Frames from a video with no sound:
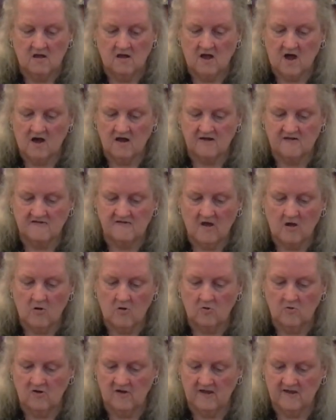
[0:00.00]
God is
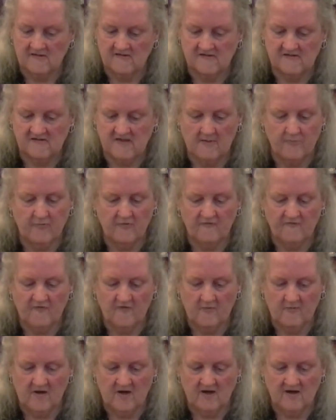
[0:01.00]
holy, separate
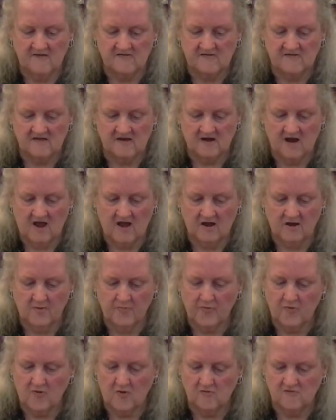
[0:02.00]
from us and
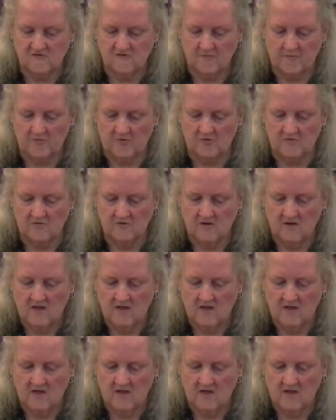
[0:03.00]
unapproachable.